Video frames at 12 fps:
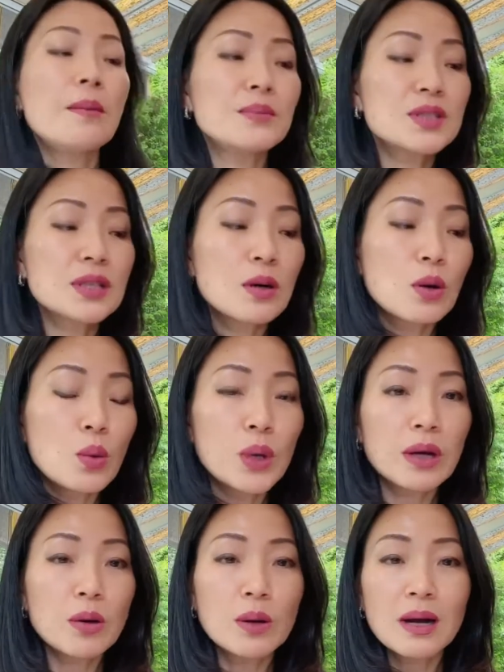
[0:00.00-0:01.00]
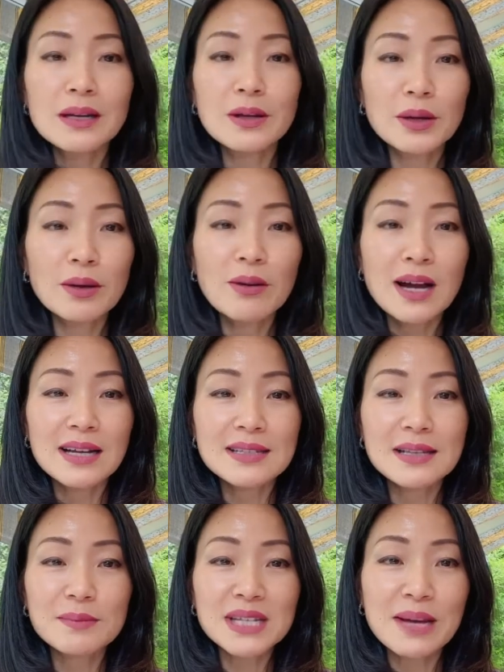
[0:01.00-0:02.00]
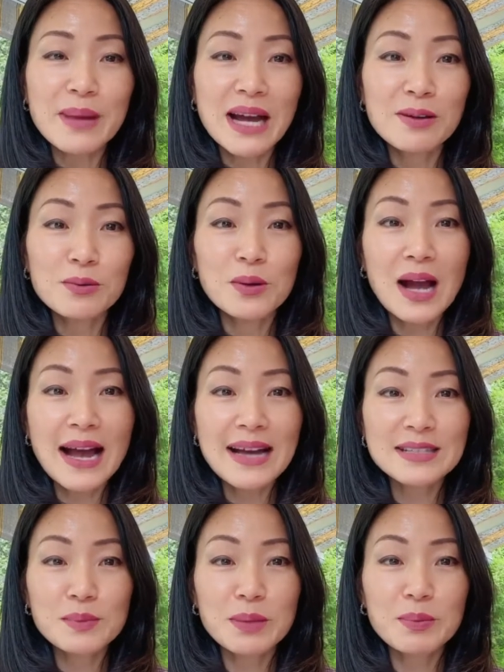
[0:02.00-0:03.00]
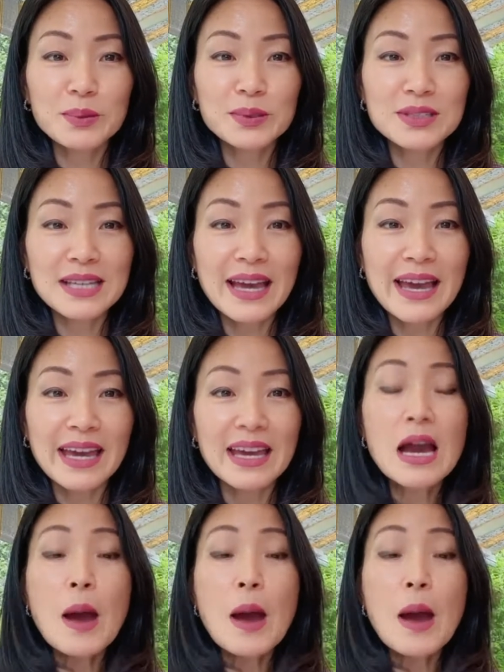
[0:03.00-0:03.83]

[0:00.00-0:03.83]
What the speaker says: So we'll, you know, sometime I will ask people to say, hey,